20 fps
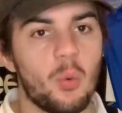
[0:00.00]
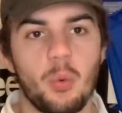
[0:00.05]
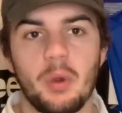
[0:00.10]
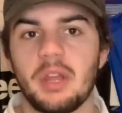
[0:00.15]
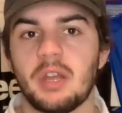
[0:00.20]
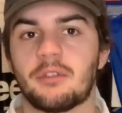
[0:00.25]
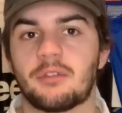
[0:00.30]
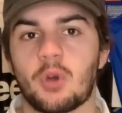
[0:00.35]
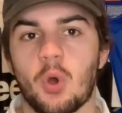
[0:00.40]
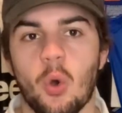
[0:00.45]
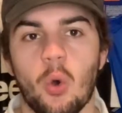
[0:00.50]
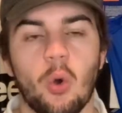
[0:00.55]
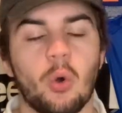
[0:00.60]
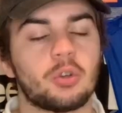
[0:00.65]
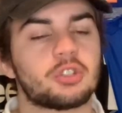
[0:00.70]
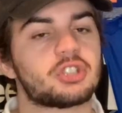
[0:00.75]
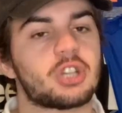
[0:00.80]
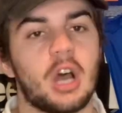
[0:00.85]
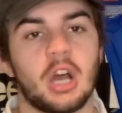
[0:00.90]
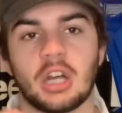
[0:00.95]
we of
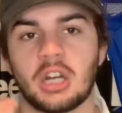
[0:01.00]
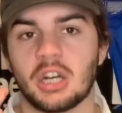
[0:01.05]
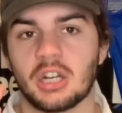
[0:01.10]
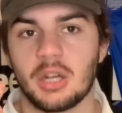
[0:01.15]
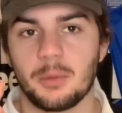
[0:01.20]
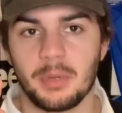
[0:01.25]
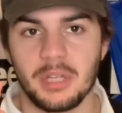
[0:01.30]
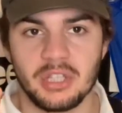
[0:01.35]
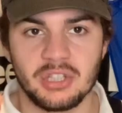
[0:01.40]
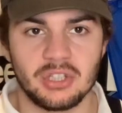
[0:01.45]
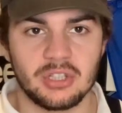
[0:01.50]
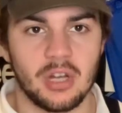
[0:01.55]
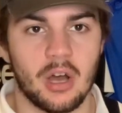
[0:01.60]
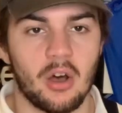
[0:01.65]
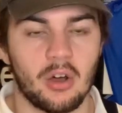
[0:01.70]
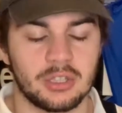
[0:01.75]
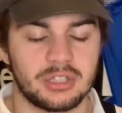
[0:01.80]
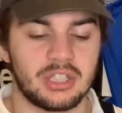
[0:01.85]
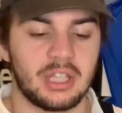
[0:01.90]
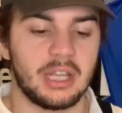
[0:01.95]
course are going to be
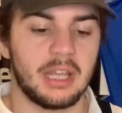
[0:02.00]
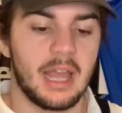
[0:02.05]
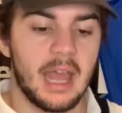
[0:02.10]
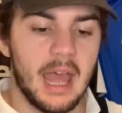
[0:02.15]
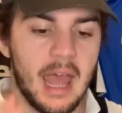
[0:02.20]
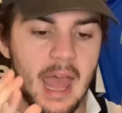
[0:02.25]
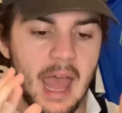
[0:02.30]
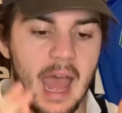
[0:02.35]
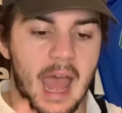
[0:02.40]
starting